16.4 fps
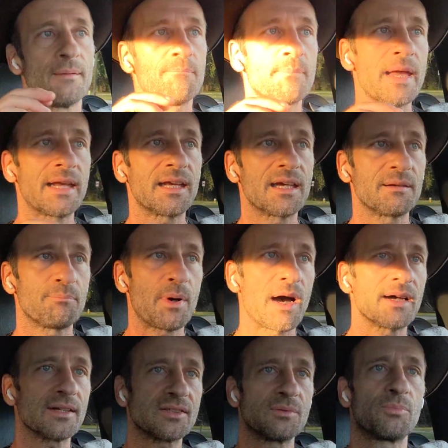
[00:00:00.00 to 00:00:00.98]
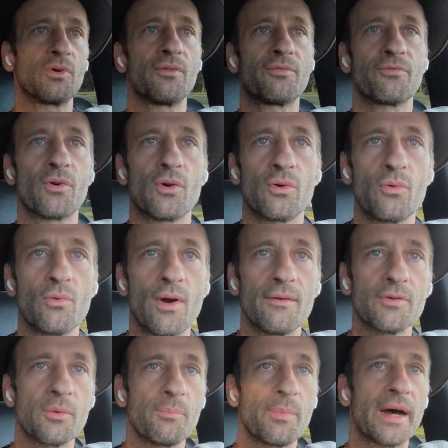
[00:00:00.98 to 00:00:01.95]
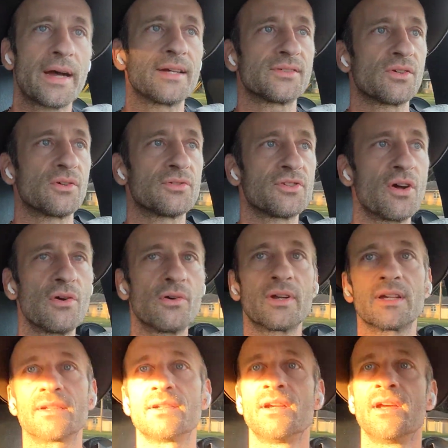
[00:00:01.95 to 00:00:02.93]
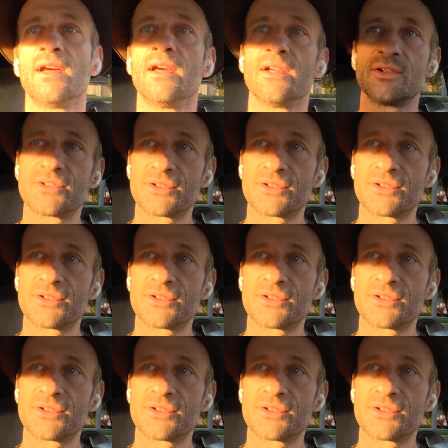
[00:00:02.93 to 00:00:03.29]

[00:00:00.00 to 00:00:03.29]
make it possible for whoever buys our token